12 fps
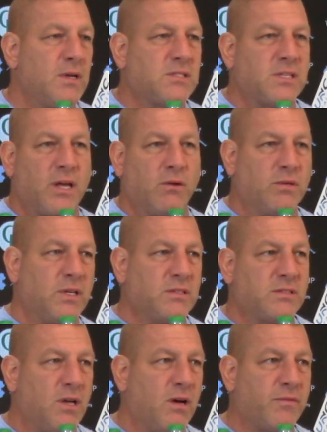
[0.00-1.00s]
COD
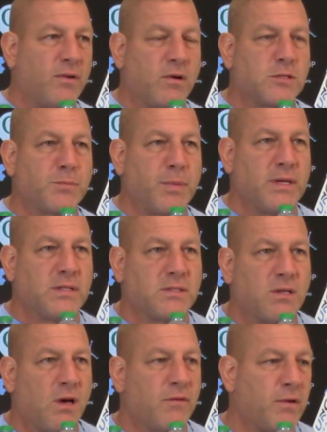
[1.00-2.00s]
stuff and our speed
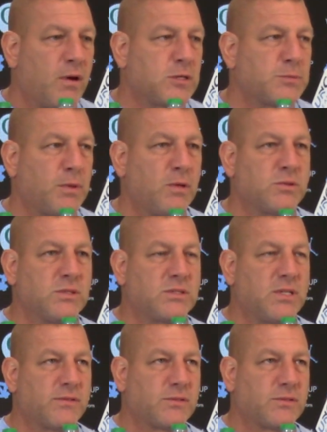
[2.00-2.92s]
stuff and our explosive stuff.